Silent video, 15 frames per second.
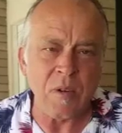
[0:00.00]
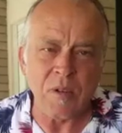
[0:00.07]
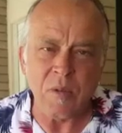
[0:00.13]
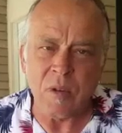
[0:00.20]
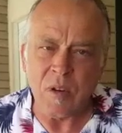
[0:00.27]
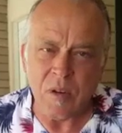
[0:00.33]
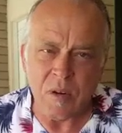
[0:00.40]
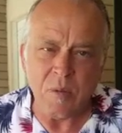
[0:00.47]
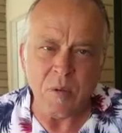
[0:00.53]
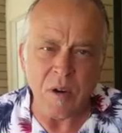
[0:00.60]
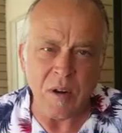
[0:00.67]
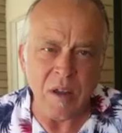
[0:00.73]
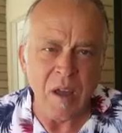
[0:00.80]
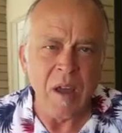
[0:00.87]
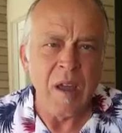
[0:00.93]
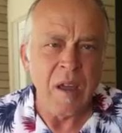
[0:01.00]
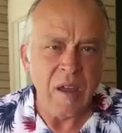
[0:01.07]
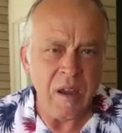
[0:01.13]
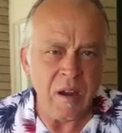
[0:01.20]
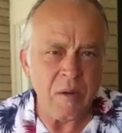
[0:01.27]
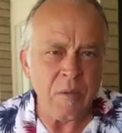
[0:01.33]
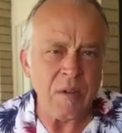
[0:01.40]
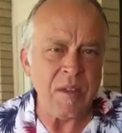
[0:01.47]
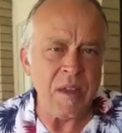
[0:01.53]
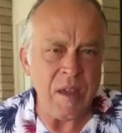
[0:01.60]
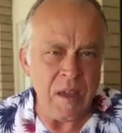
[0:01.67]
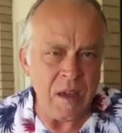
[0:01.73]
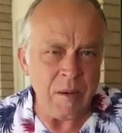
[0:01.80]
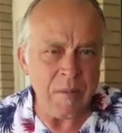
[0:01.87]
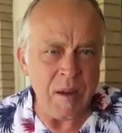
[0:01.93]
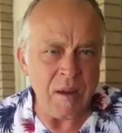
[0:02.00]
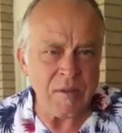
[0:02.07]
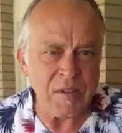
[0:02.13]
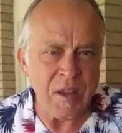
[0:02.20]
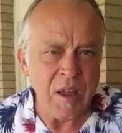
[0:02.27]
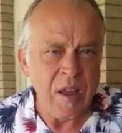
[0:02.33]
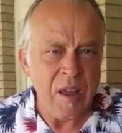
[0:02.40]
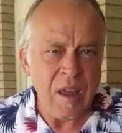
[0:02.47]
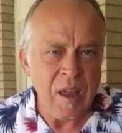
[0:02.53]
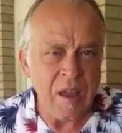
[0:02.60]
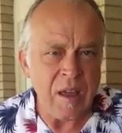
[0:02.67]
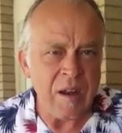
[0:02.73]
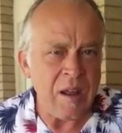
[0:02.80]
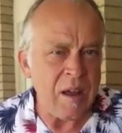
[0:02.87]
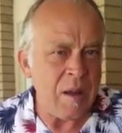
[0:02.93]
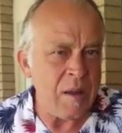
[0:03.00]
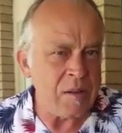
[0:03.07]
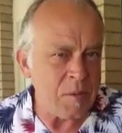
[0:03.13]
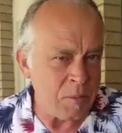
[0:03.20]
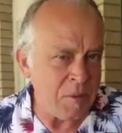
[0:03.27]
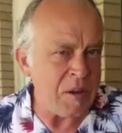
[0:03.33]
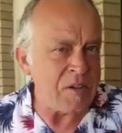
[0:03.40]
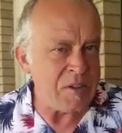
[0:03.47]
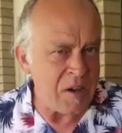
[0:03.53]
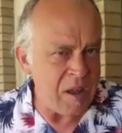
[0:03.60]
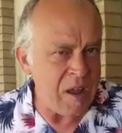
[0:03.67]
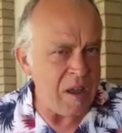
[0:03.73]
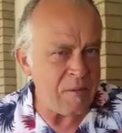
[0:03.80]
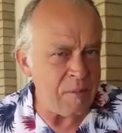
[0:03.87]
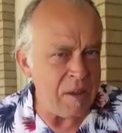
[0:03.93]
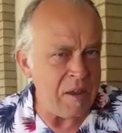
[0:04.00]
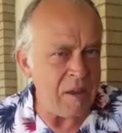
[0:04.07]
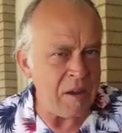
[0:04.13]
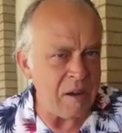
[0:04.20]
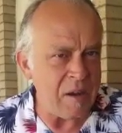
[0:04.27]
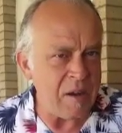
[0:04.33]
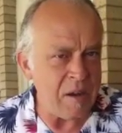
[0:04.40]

We're doing good work here with EMFs, and it's a pleasure to have me.